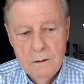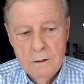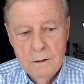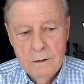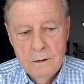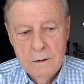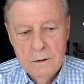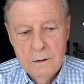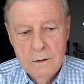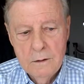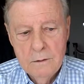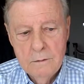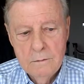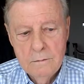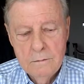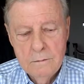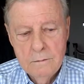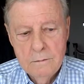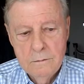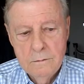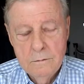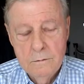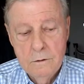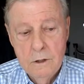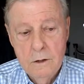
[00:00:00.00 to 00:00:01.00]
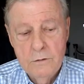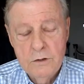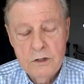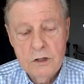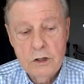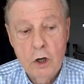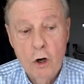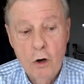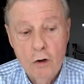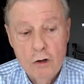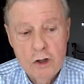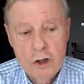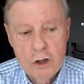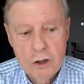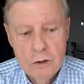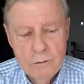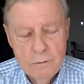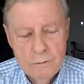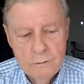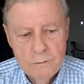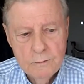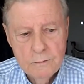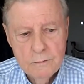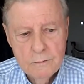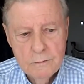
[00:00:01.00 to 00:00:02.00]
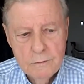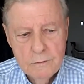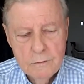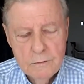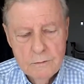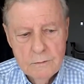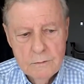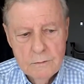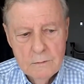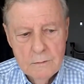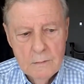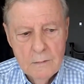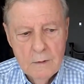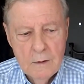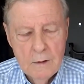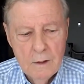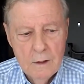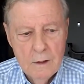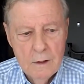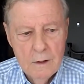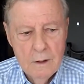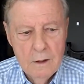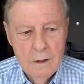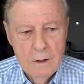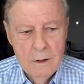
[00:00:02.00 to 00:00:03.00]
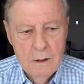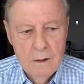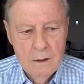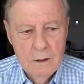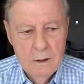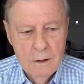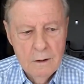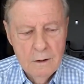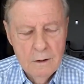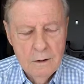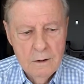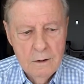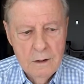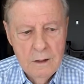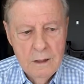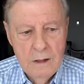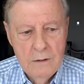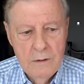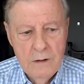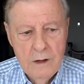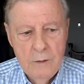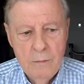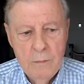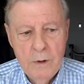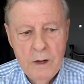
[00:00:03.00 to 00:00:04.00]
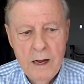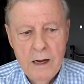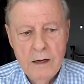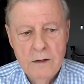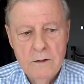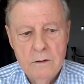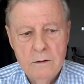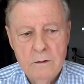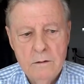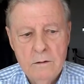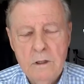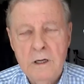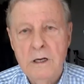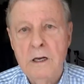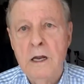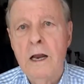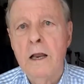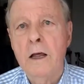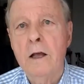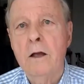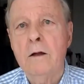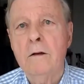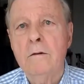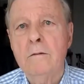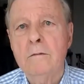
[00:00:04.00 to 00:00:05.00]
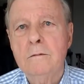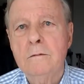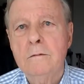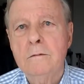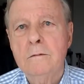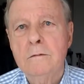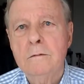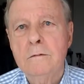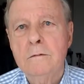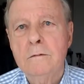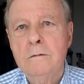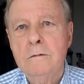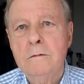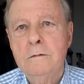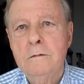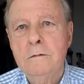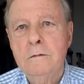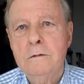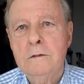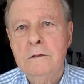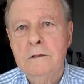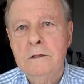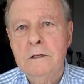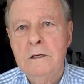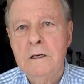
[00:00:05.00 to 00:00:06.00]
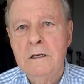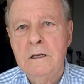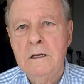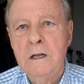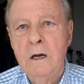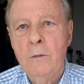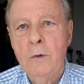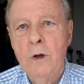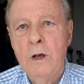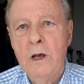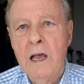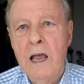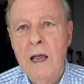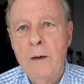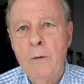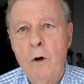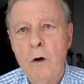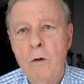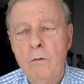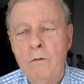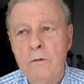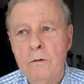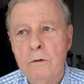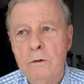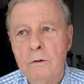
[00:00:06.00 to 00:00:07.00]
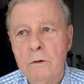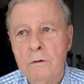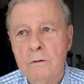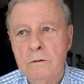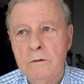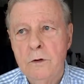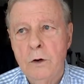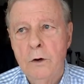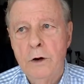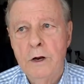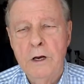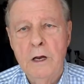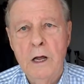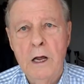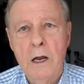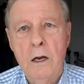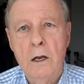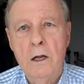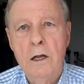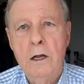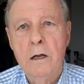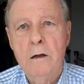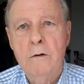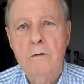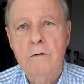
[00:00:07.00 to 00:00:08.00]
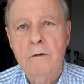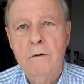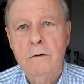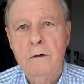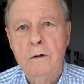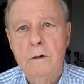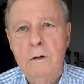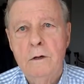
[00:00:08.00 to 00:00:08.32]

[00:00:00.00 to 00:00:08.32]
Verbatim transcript: uh, Nova Scotia, mm-hmm. uh, and then back to Connecticut. And then we came home to a 30-day leave.